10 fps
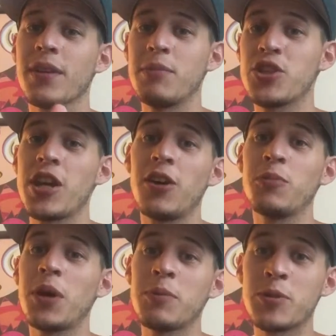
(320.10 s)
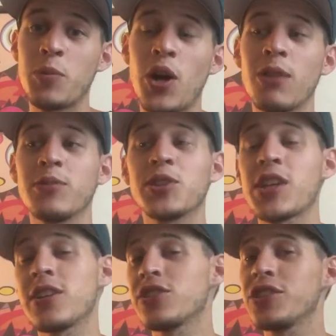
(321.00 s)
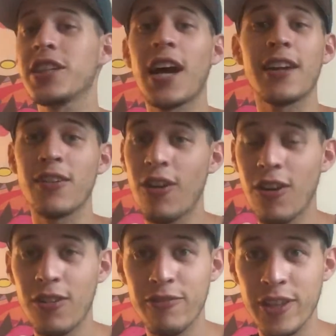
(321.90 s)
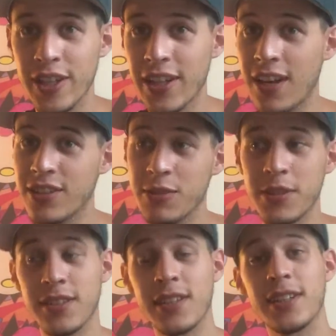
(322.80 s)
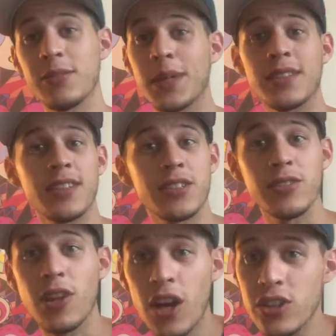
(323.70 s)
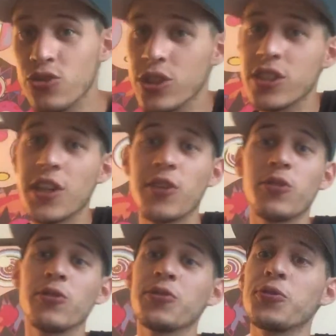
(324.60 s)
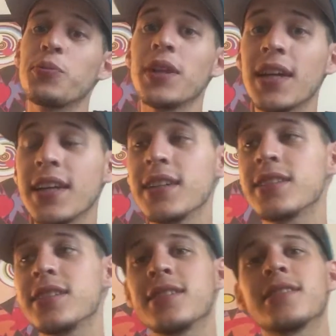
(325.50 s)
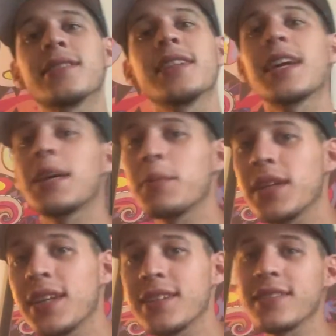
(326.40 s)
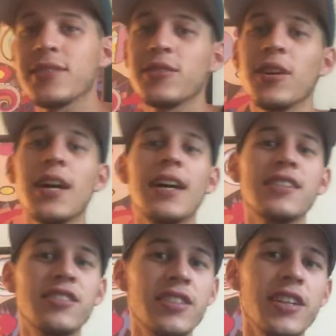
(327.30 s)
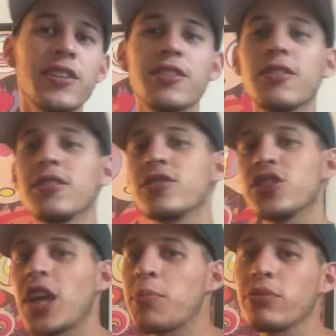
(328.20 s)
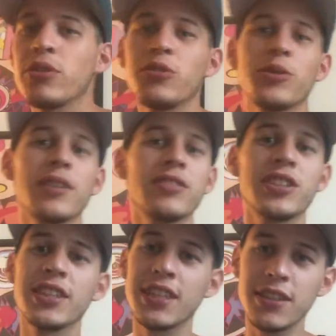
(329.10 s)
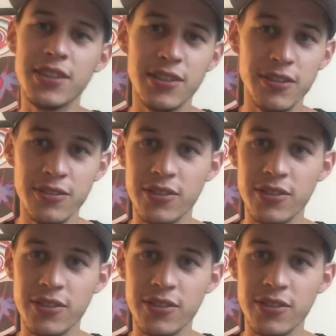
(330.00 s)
Michelle Obama's mom, it sounded like she got it all figured out. She wasn't letting nobody touch her laundry. She had her own little place. She came in as a little sitter, as a chaperone, whenever she needed to.